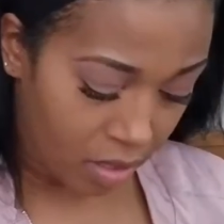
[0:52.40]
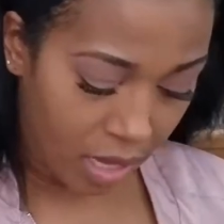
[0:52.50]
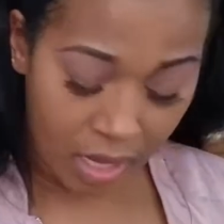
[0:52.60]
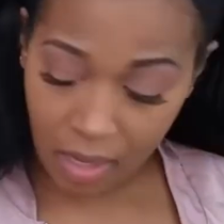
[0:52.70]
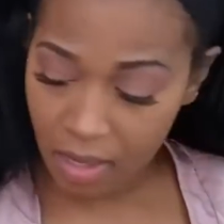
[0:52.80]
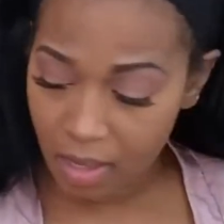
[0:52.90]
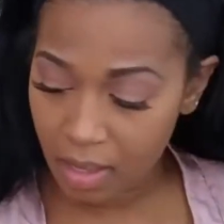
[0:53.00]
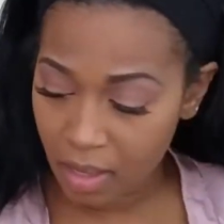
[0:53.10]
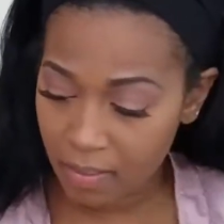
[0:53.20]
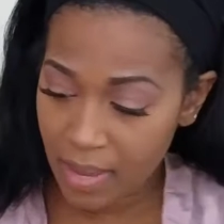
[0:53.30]
And
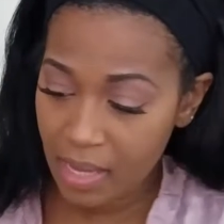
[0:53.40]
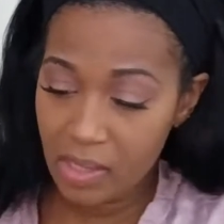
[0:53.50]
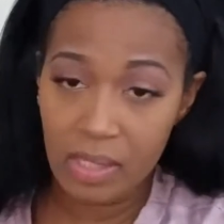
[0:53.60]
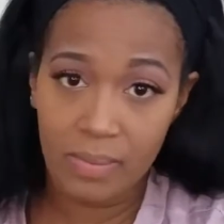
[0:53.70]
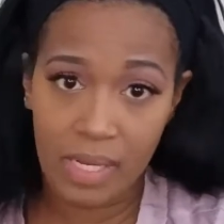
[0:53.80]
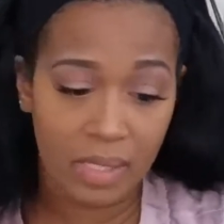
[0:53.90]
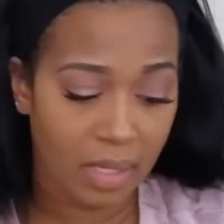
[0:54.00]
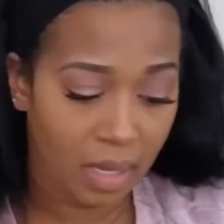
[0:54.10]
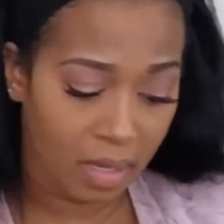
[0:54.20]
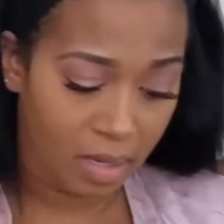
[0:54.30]
it matches my
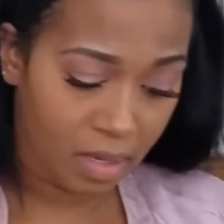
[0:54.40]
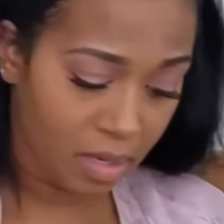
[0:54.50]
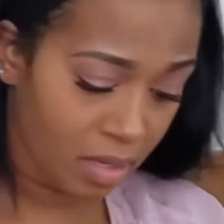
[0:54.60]
skin